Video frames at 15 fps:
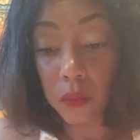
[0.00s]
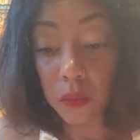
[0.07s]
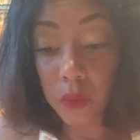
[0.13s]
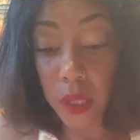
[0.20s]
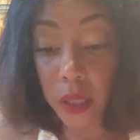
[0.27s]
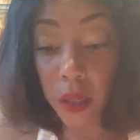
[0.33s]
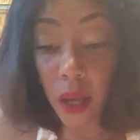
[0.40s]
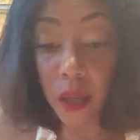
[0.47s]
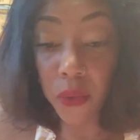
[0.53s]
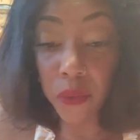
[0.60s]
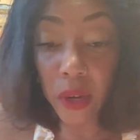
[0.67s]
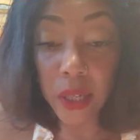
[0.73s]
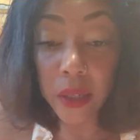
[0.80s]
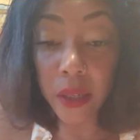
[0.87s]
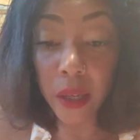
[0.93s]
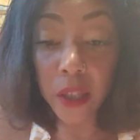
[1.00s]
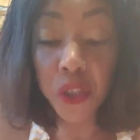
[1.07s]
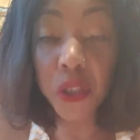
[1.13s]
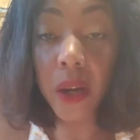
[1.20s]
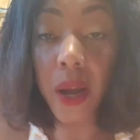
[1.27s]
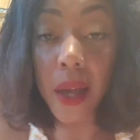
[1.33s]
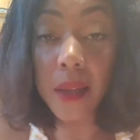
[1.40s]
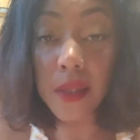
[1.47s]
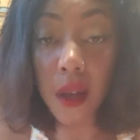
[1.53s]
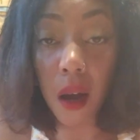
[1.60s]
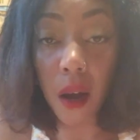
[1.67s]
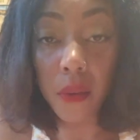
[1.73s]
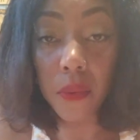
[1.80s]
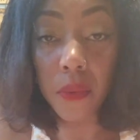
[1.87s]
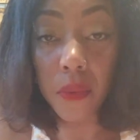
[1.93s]
and not afraid to cut your ass
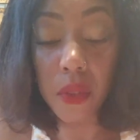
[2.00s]
off.